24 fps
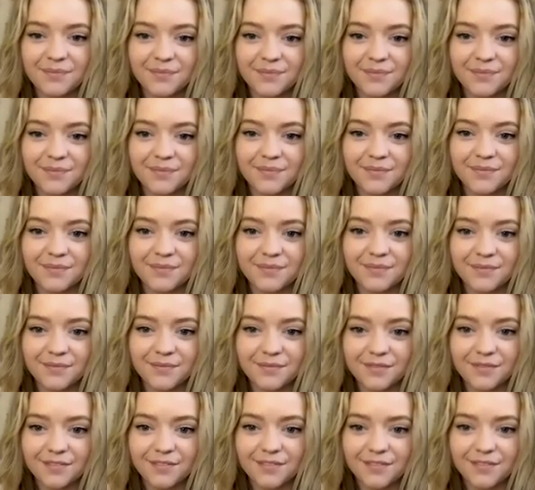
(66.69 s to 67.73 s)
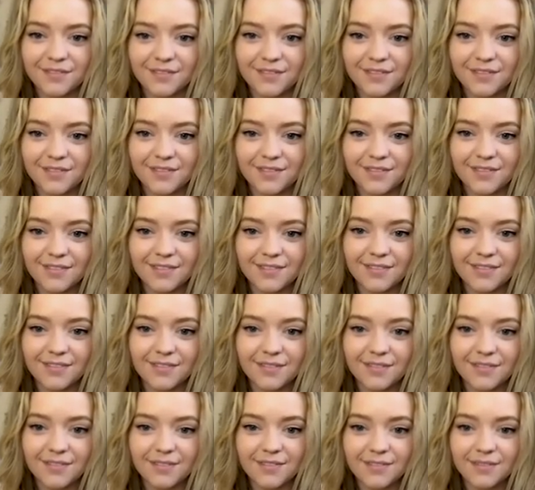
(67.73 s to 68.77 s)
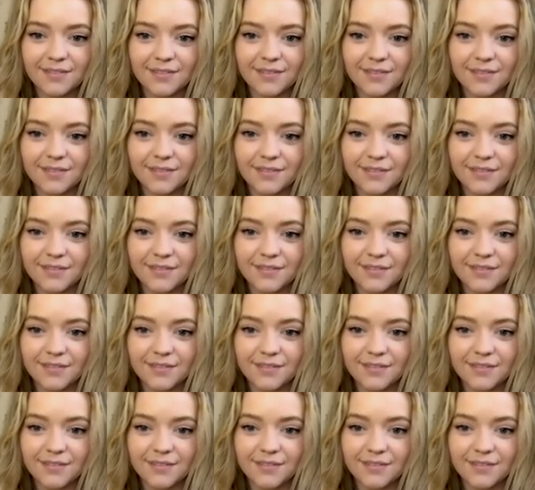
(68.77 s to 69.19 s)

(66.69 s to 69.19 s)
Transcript: (silent)